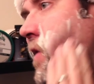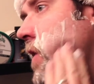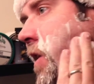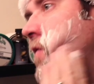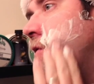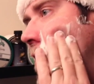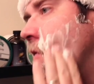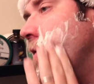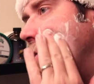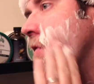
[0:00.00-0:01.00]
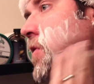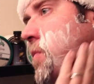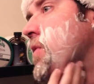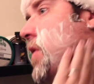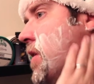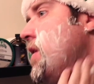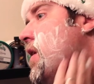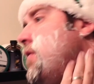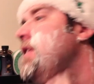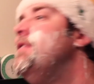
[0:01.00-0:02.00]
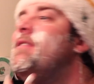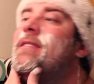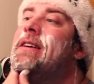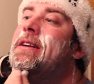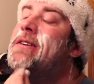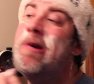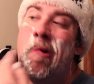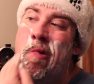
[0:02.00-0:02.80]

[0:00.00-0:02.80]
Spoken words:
love Stirling Soaps. Love the scent.